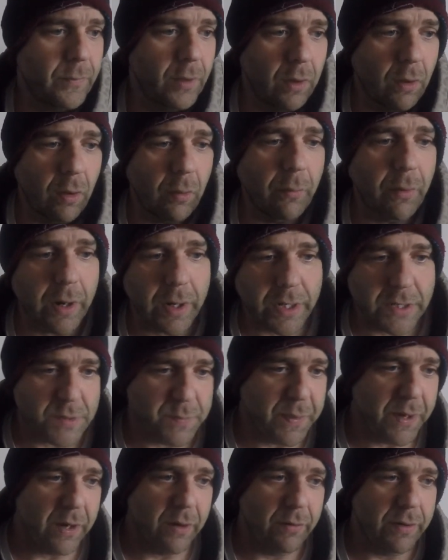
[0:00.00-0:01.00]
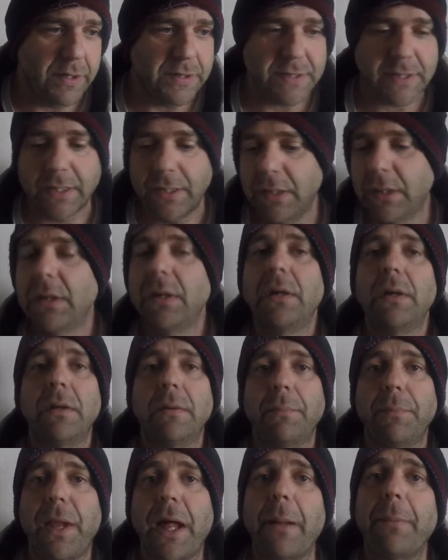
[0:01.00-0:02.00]
All markets bear risk.
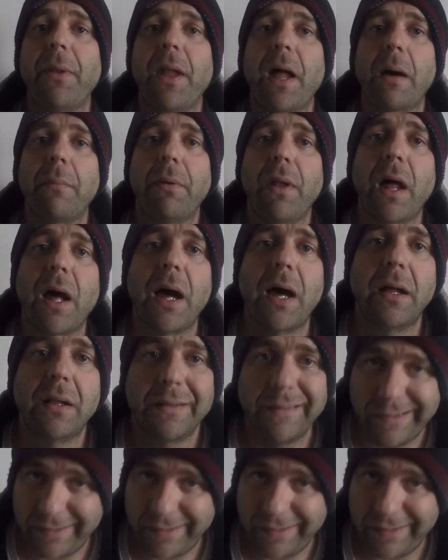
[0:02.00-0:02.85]
Blah blah blah.